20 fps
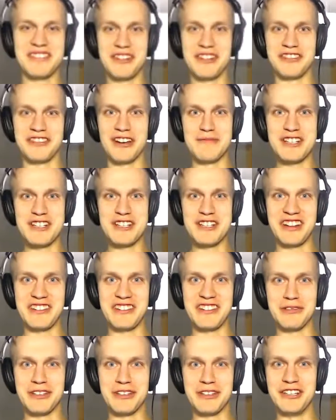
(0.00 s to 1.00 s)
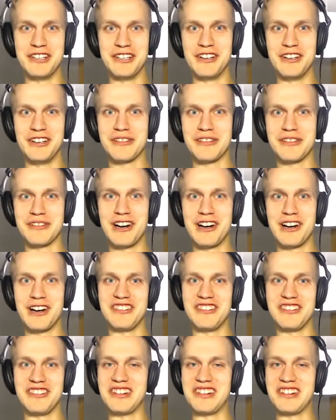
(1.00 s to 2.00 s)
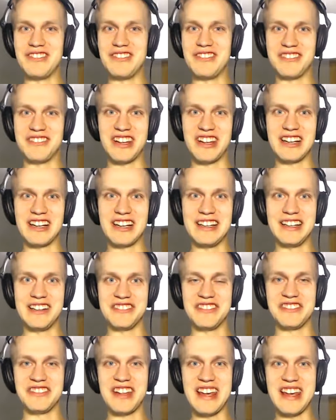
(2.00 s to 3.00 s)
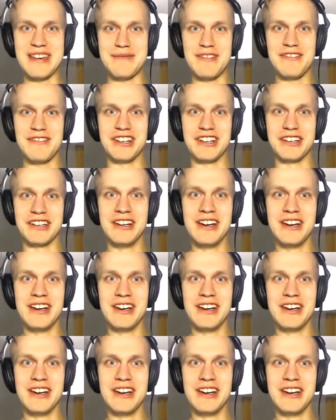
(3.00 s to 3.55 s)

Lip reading: much sense when you do those comparisons. And even cycling is the same, even though